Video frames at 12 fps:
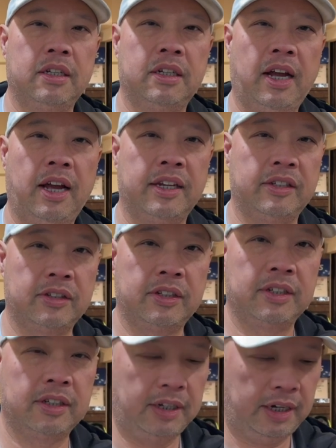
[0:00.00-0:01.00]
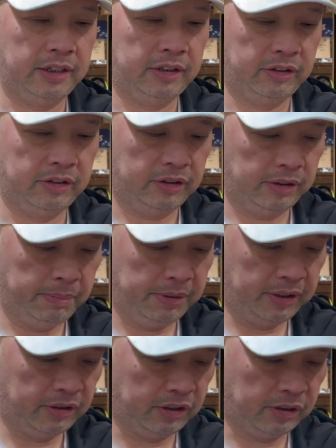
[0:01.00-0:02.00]
Guys,
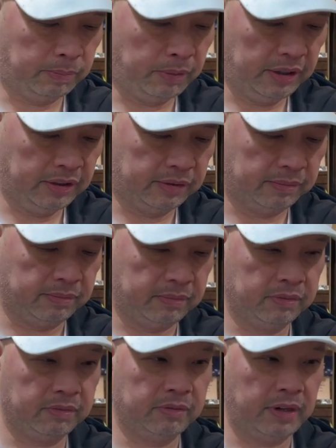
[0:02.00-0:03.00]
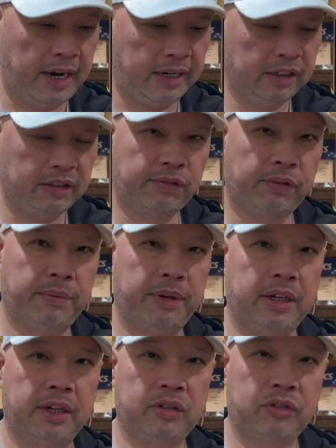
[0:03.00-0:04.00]
somebody just brought some rackets for me
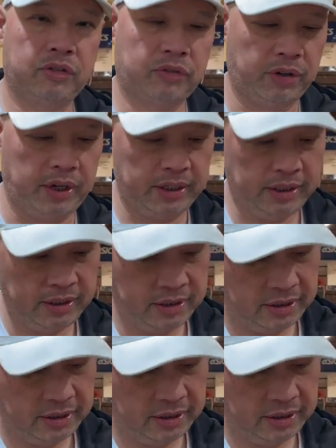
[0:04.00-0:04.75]
to string